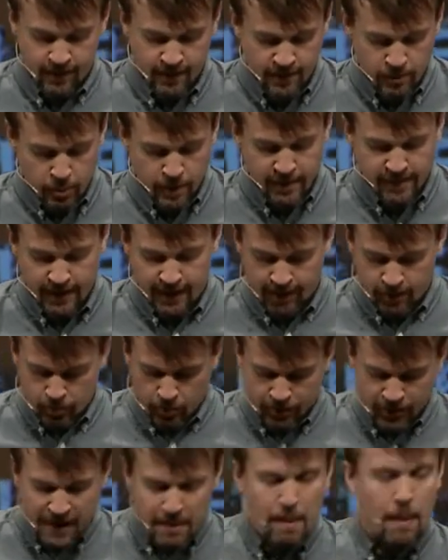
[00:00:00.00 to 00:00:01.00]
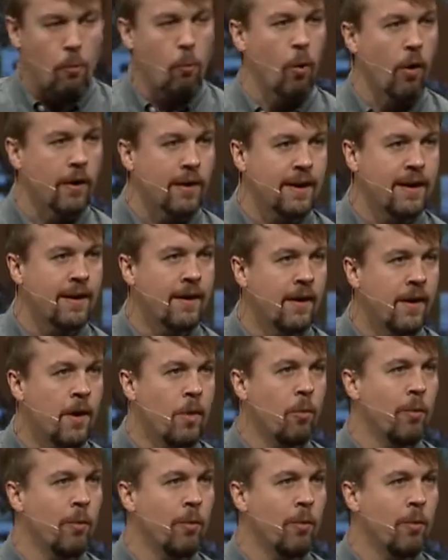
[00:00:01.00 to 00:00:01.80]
this is what he said, because we're thinking about working